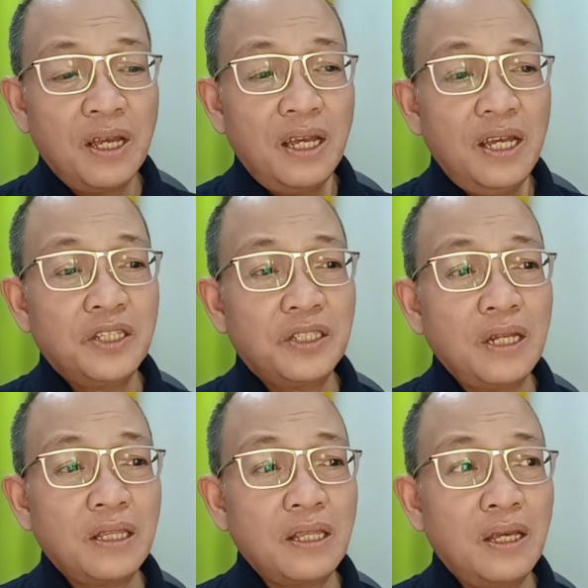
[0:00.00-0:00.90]
It's
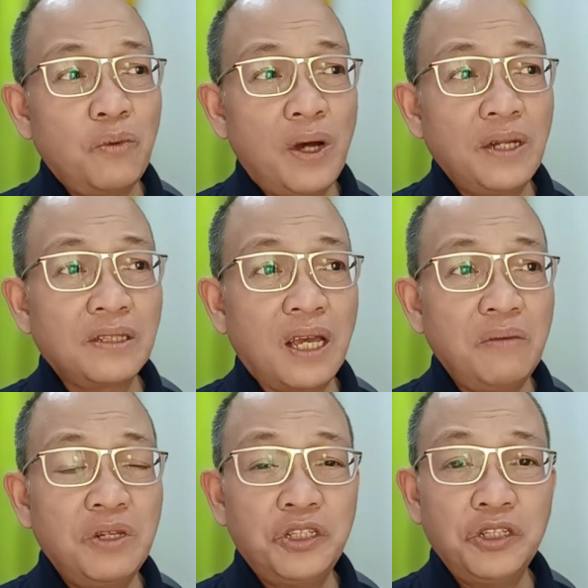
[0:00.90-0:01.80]
not a one
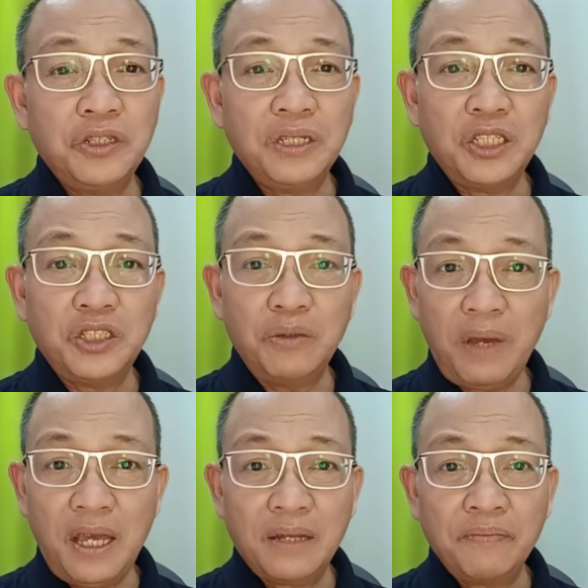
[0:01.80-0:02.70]
time decision that you
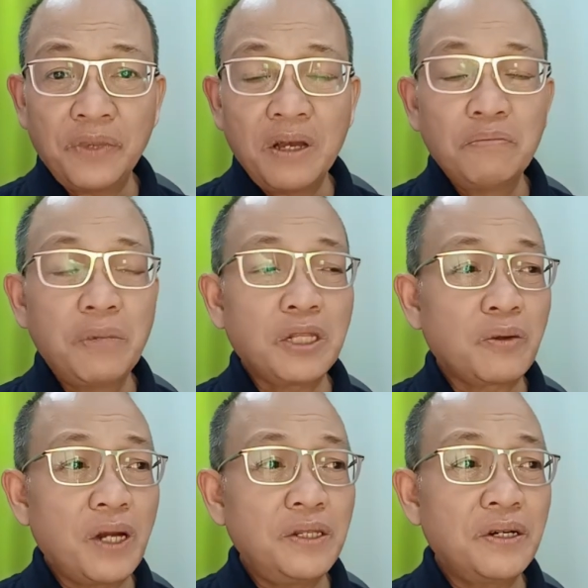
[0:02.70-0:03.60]
make, but
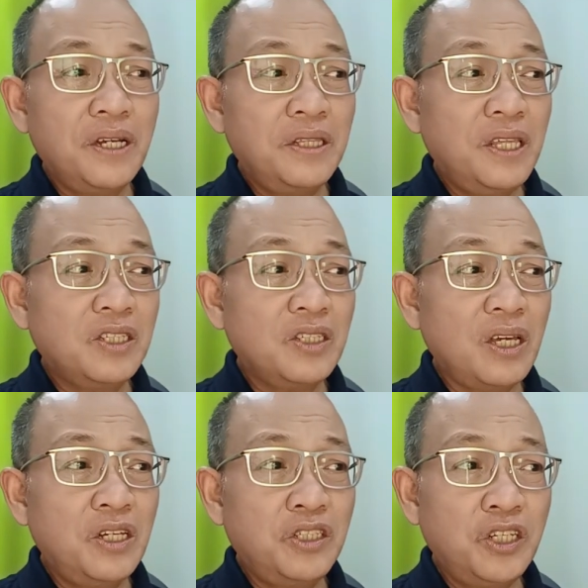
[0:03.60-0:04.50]
rather it is a
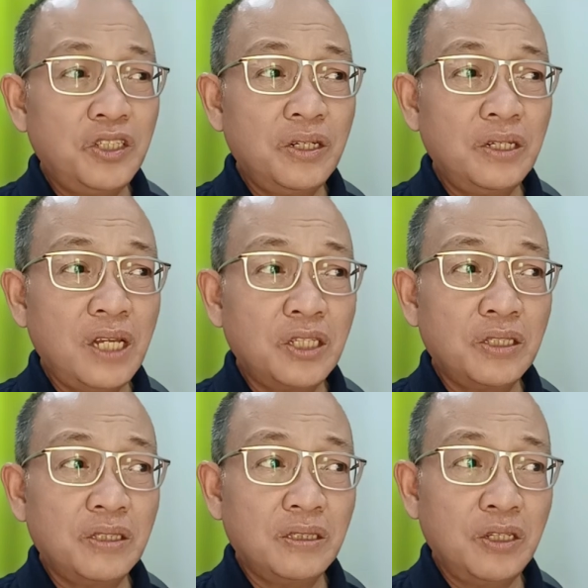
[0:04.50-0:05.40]
decision that
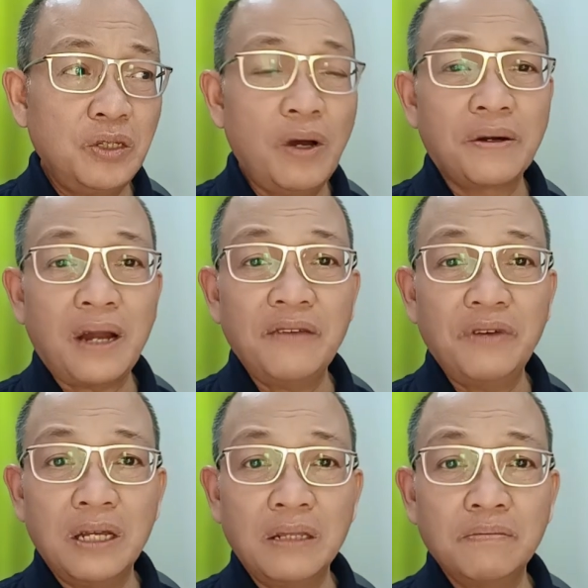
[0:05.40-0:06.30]
you arrive
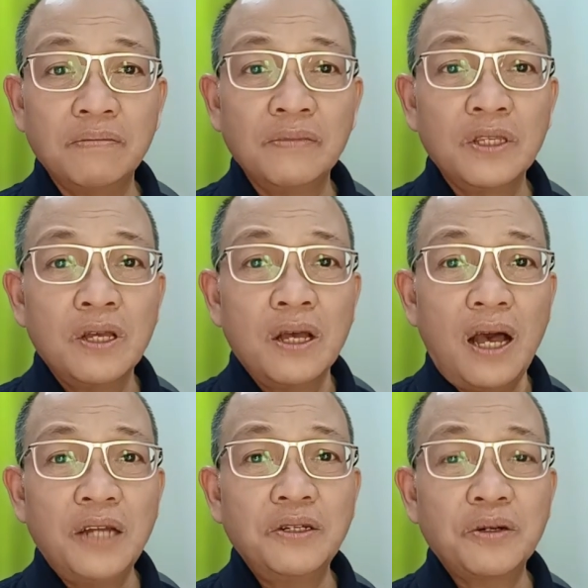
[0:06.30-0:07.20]
at
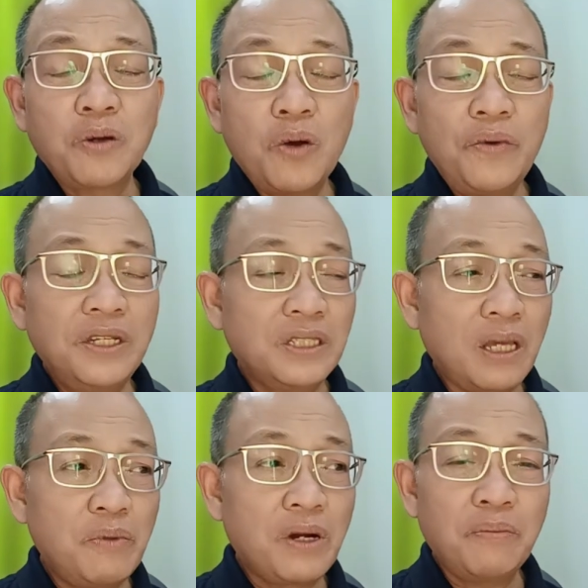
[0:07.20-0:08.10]
undergoing
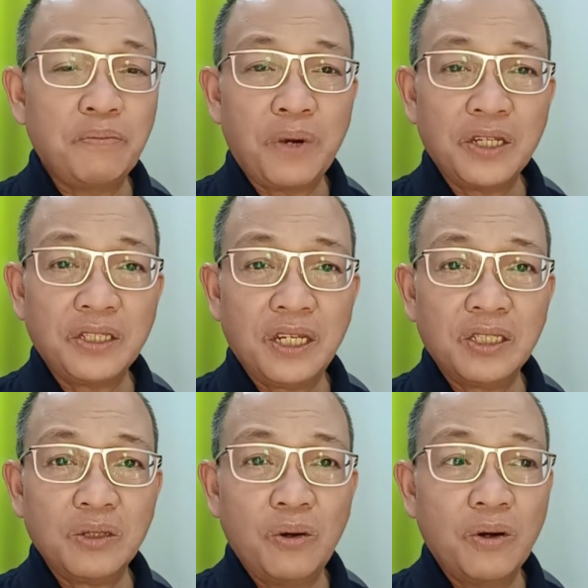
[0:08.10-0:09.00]
several
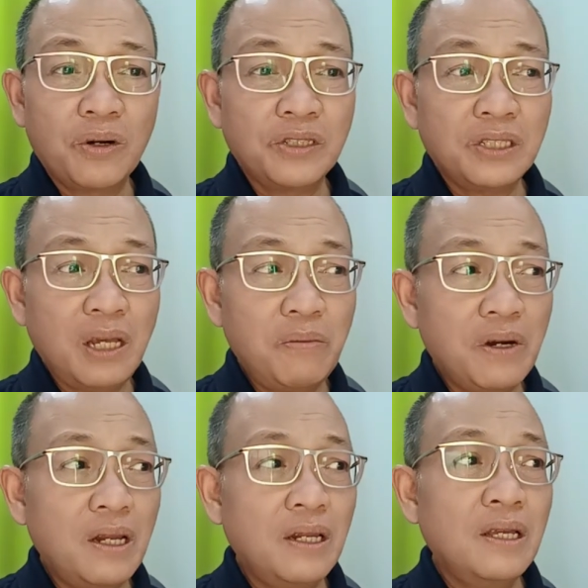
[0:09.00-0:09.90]
process or
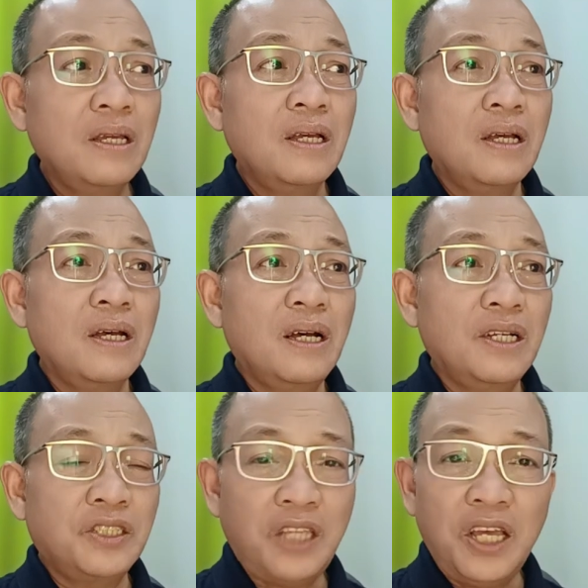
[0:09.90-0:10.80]
several
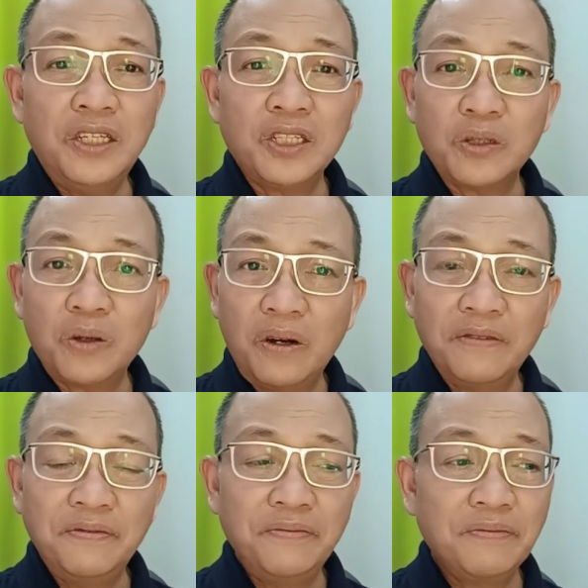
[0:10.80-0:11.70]
stages
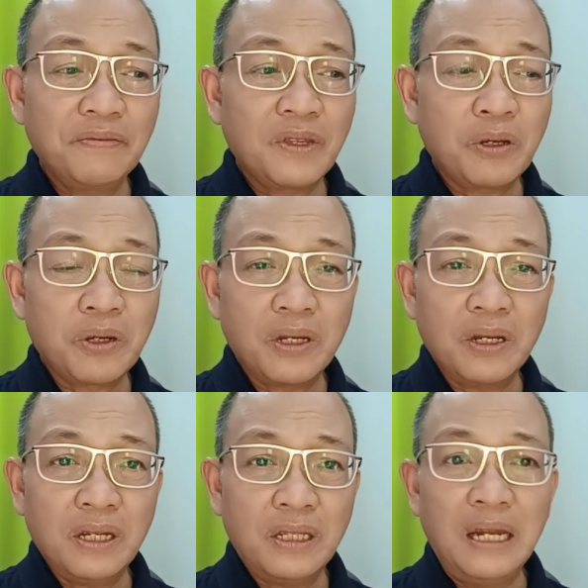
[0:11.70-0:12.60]
of
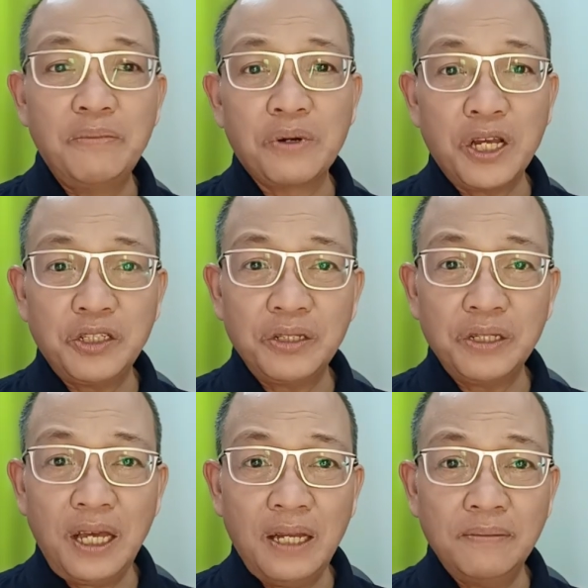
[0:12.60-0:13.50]

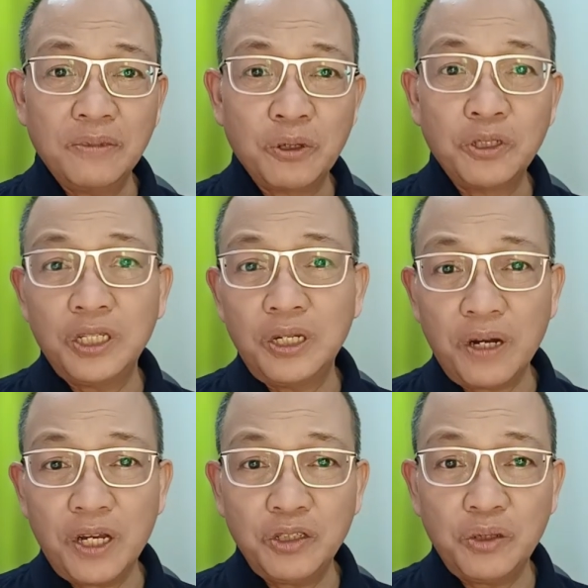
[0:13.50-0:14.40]
deliberation and
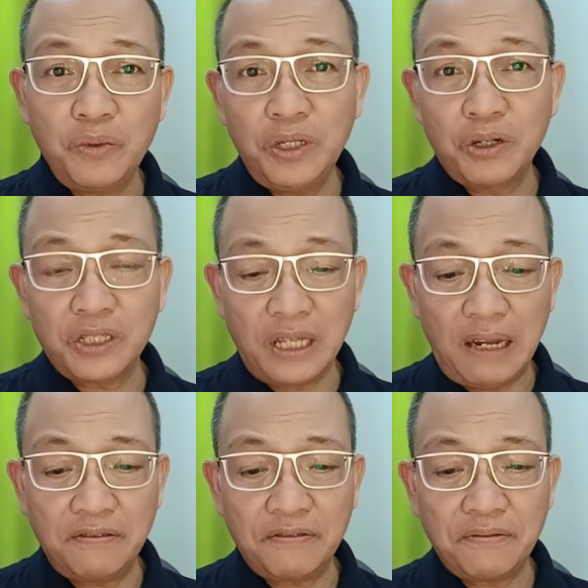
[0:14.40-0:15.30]
consideration with yourself